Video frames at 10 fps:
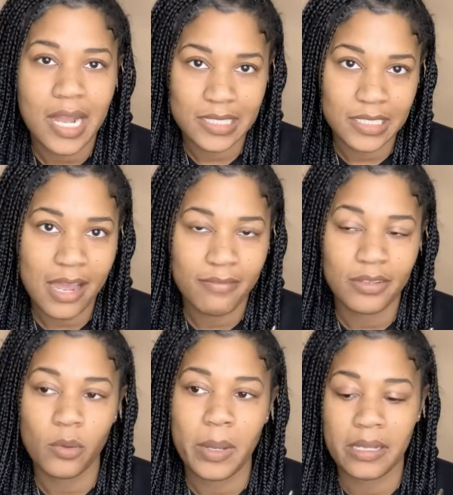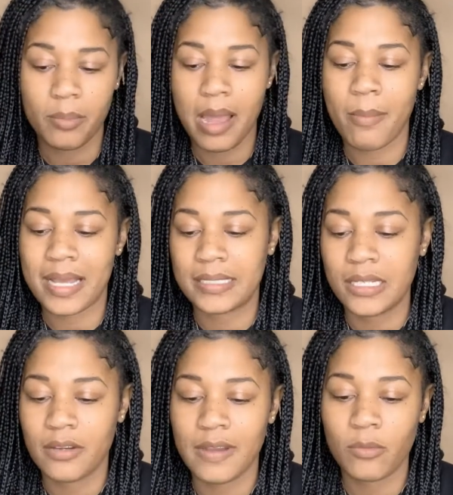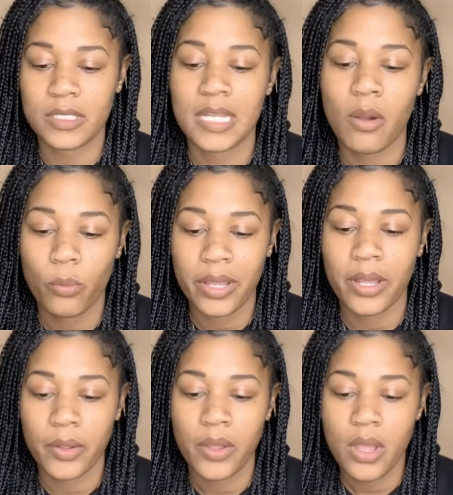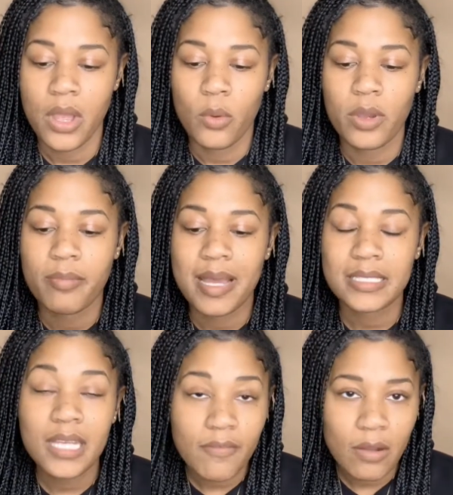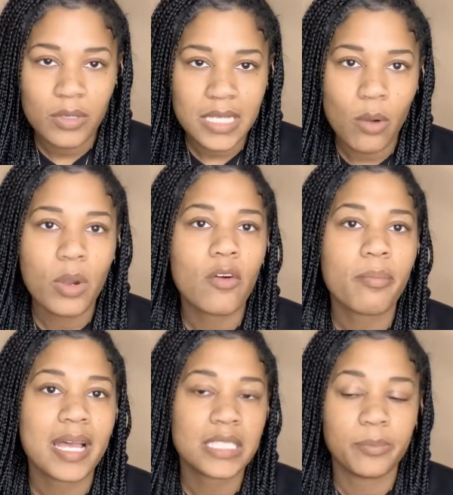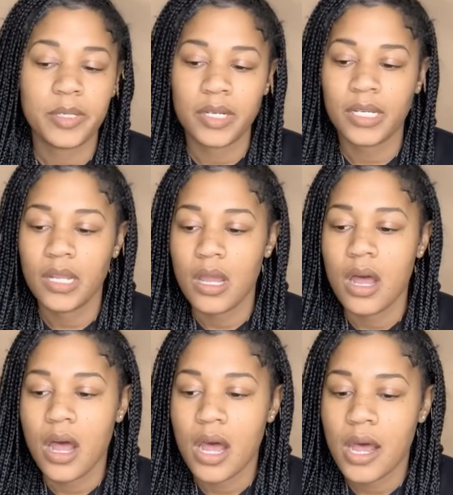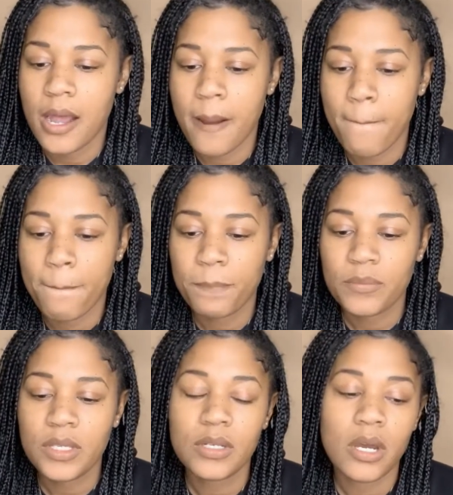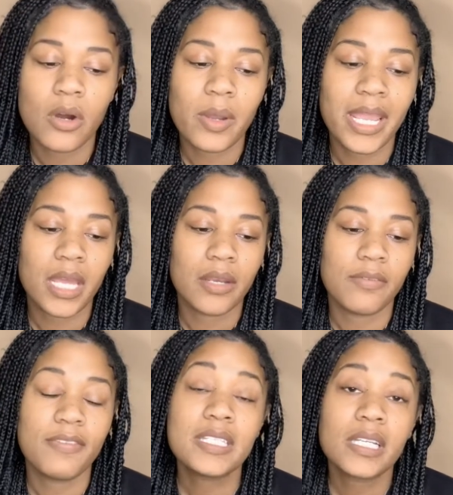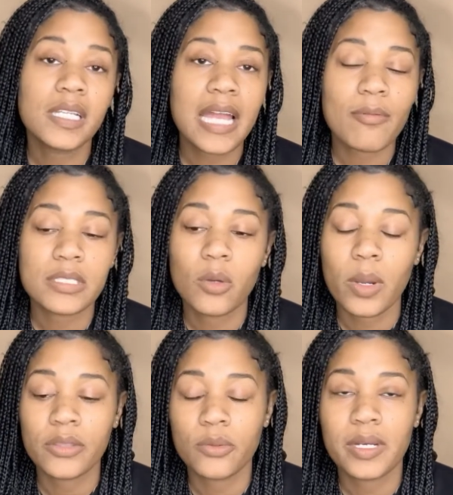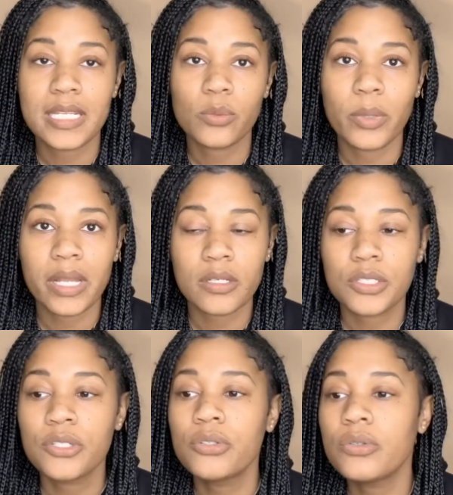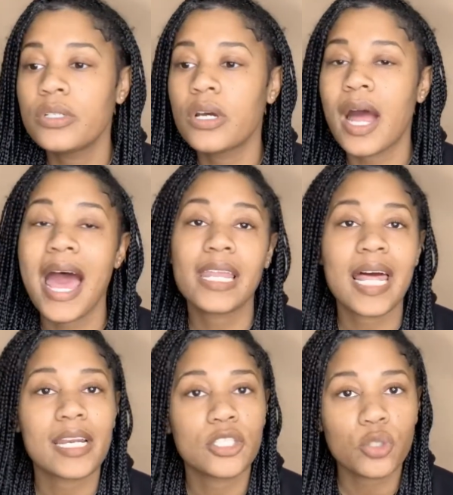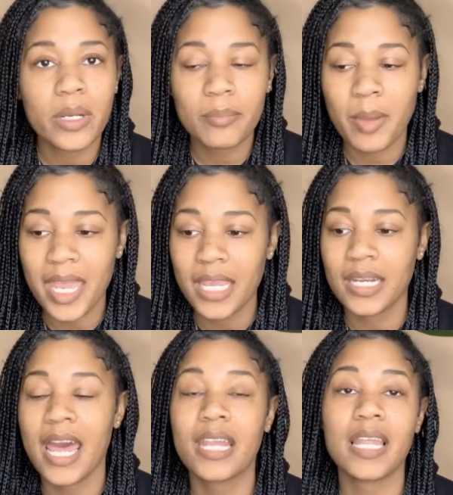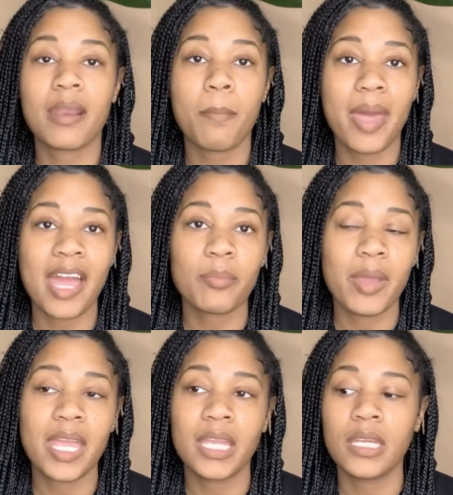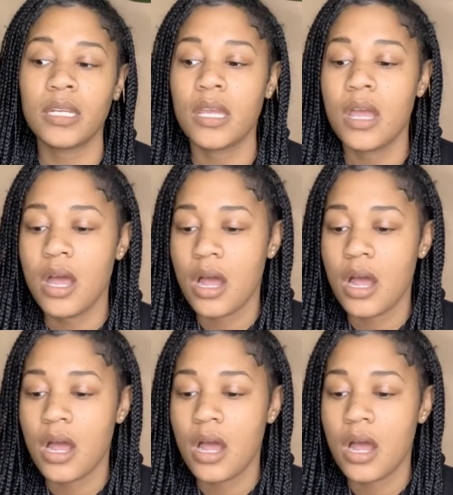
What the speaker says: I did not feel well about myself. I was not well with myself. I was not well with my spirit. And physically I was going through it as well too. I had a lot of joint pain, had a lot of back pain.